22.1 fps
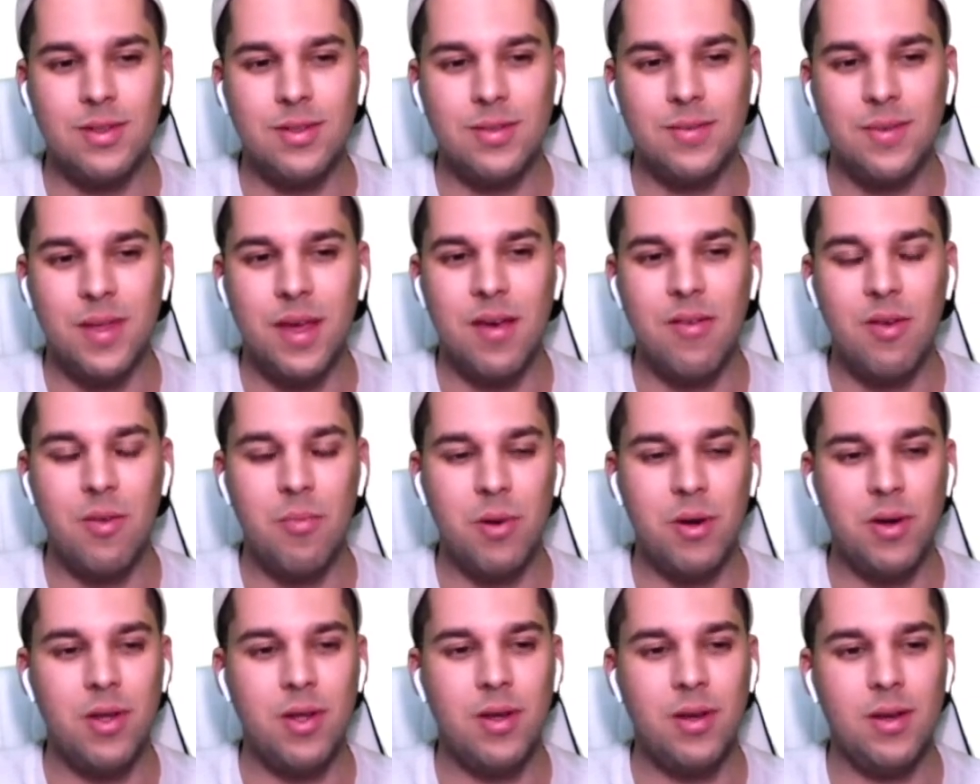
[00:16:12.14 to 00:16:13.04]

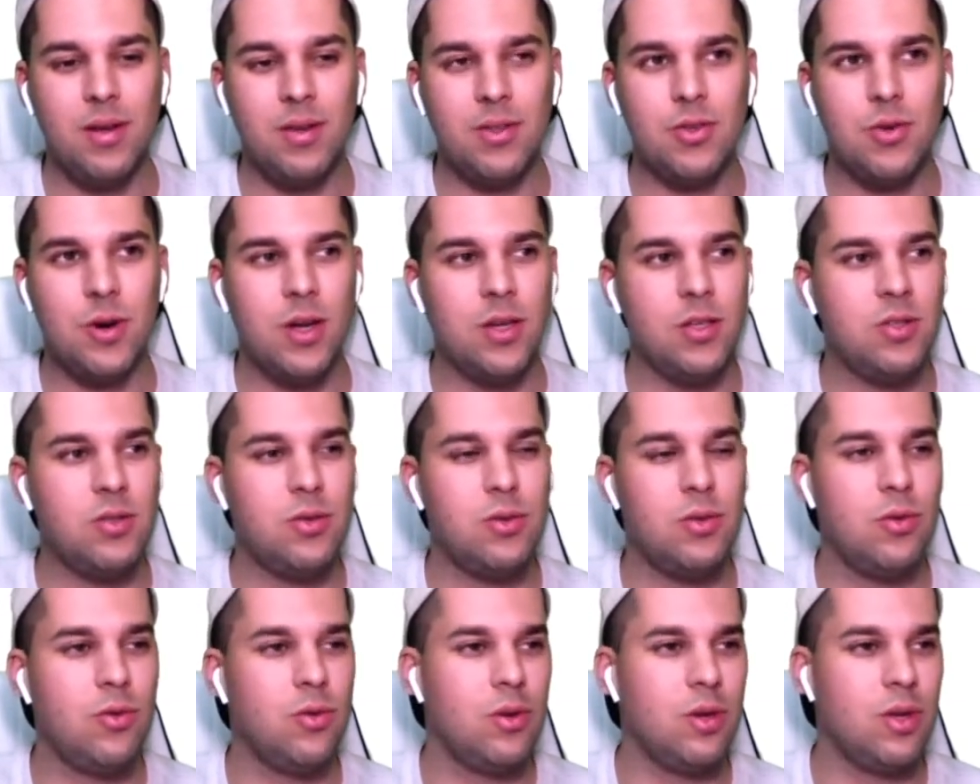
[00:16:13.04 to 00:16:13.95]
everybody tries
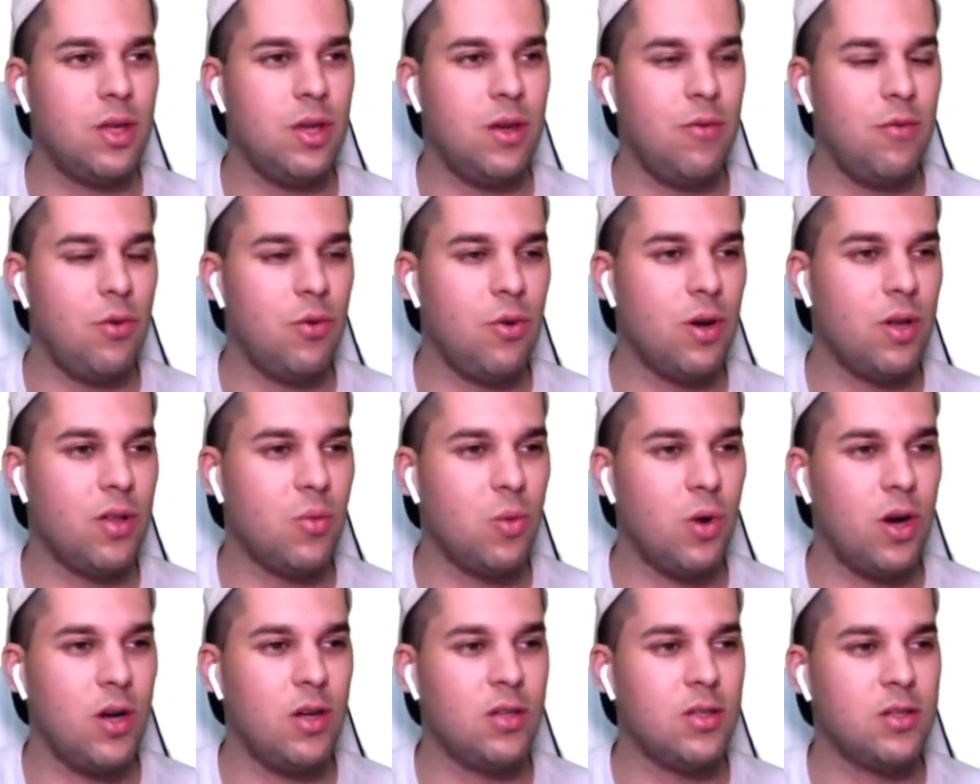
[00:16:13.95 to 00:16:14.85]
to give you
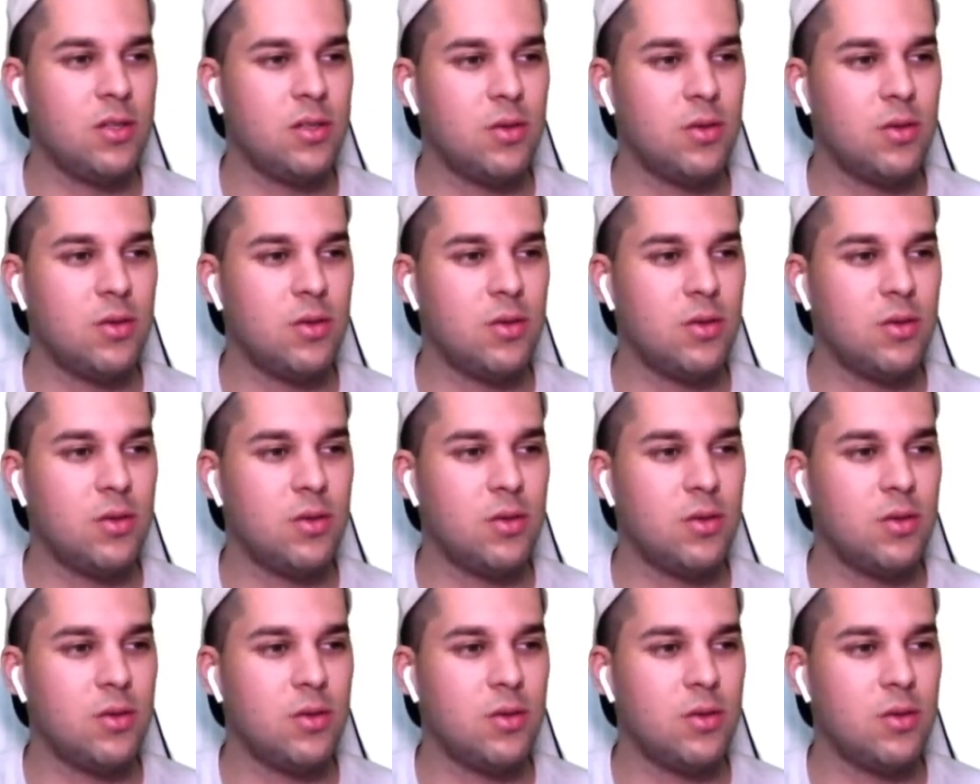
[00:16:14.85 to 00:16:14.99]
advice,